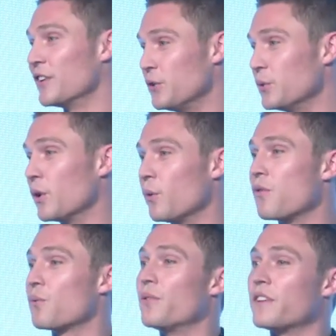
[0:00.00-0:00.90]
you go
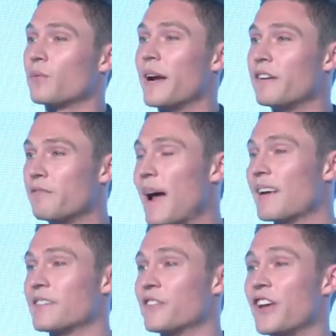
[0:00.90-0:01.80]
through this rite of
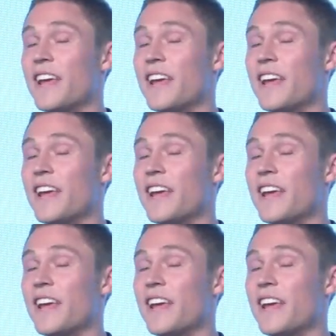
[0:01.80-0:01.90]
passage.